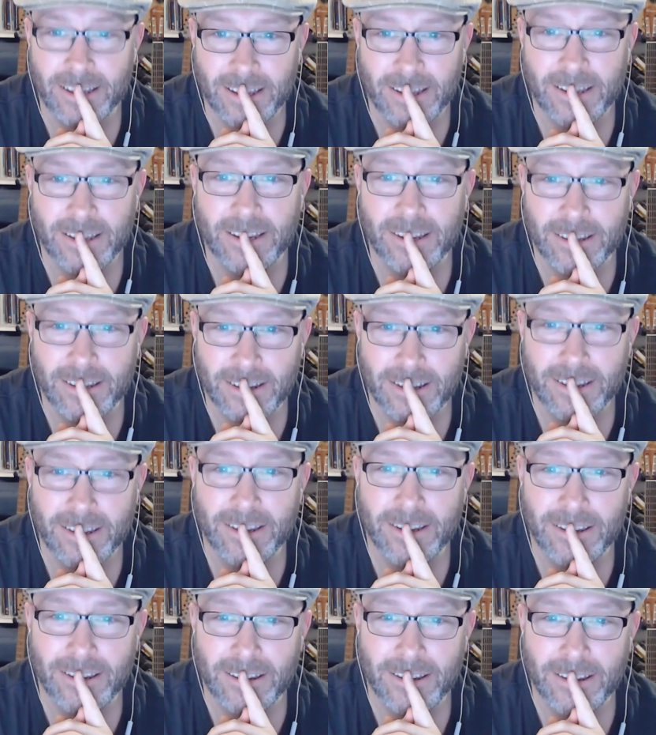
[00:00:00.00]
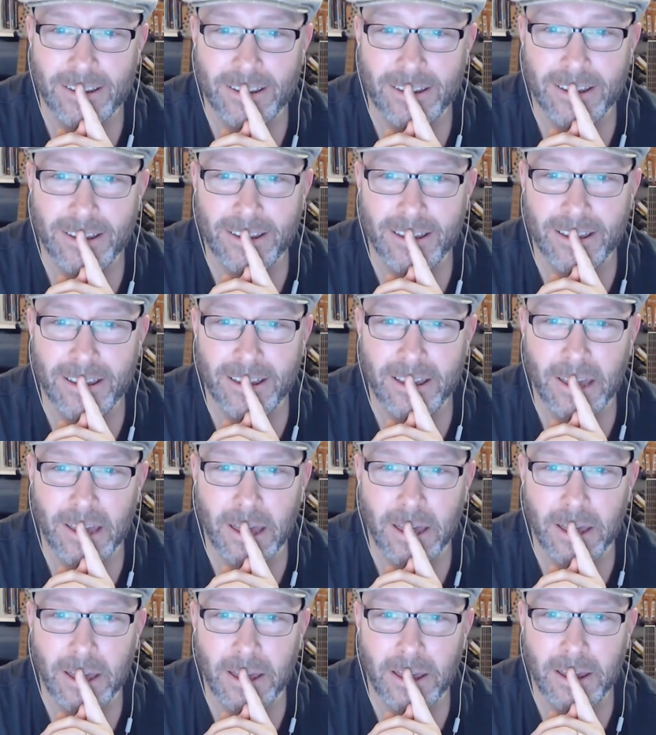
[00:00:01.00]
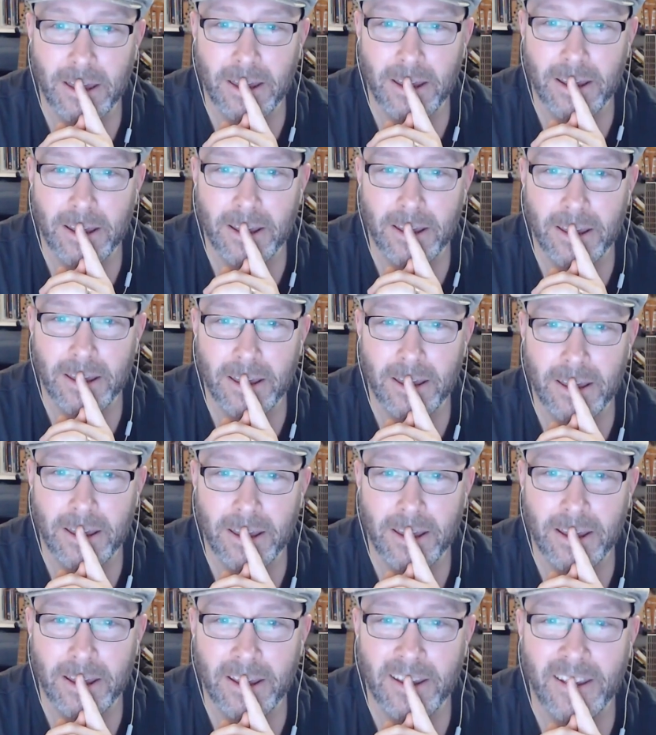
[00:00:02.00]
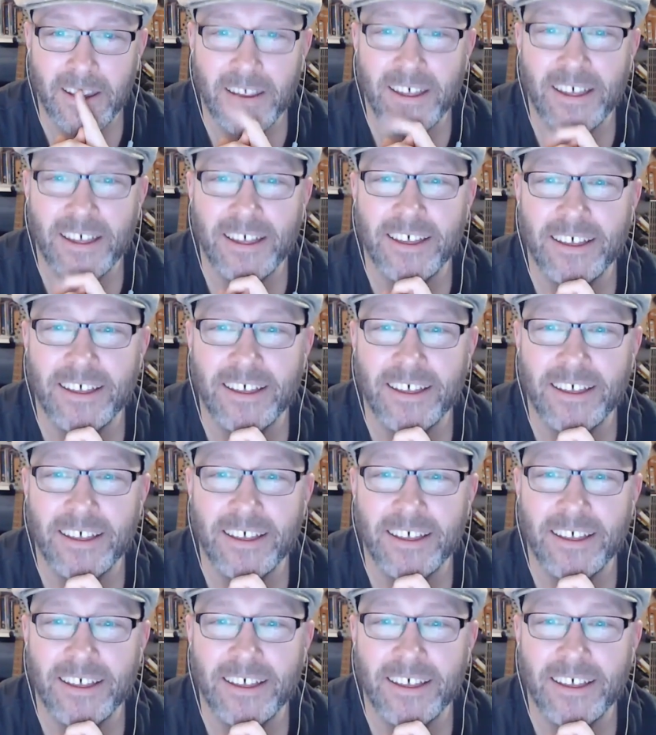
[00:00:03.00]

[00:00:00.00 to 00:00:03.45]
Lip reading: The person shown says nothing.